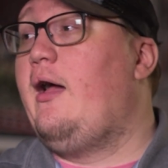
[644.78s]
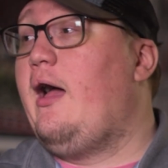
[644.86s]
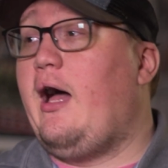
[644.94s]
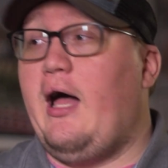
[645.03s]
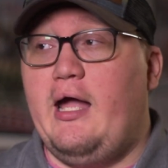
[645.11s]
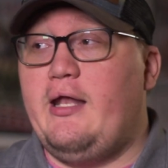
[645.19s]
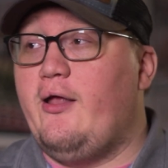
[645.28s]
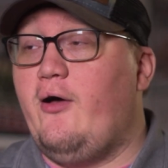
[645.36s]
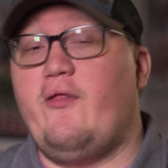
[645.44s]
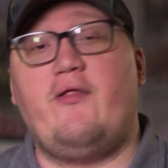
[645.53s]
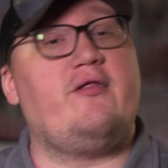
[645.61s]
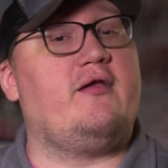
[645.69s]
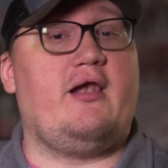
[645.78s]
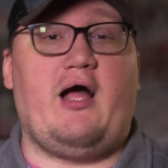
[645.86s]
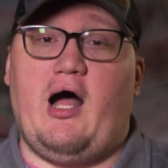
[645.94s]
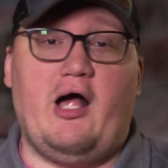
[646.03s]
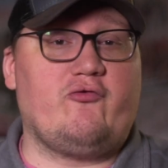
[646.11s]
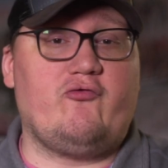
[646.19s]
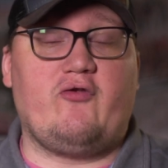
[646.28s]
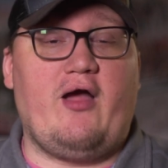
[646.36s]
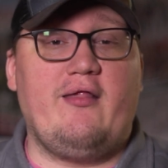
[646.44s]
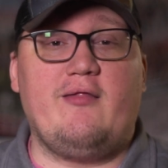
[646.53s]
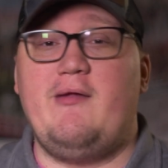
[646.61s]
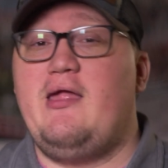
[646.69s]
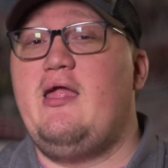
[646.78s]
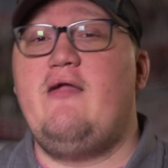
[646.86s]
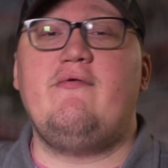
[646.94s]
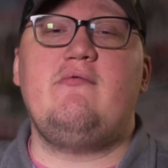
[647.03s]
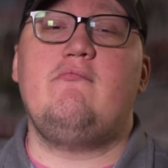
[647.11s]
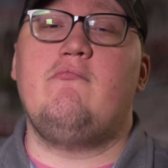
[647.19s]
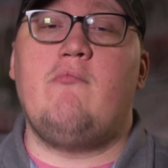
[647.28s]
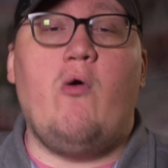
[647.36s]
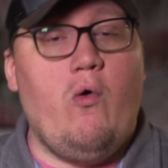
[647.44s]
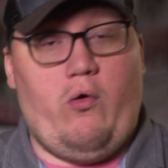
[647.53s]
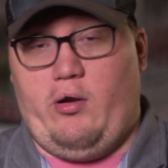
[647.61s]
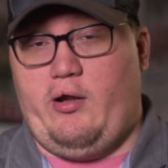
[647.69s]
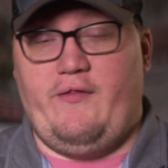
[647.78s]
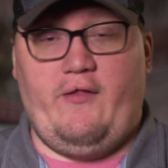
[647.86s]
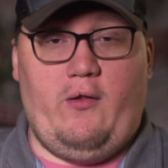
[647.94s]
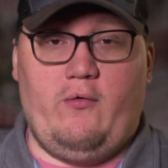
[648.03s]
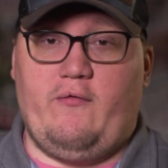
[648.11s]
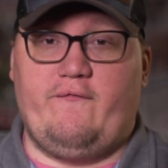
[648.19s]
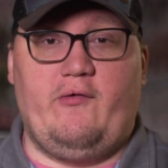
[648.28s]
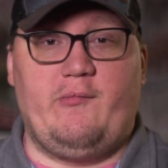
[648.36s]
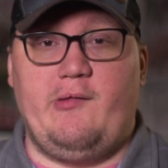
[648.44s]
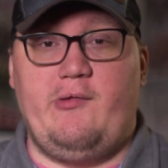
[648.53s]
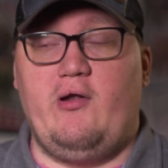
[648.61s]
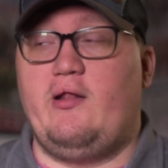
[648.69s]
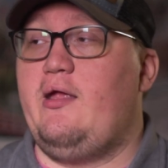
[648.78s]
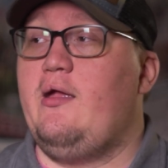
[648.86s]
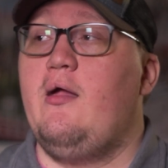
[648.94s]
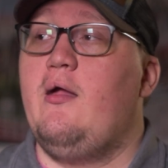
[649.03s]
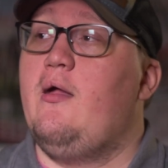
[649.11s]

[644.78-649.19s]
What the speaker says: I know that this is going to ostracize me even more in the local film community,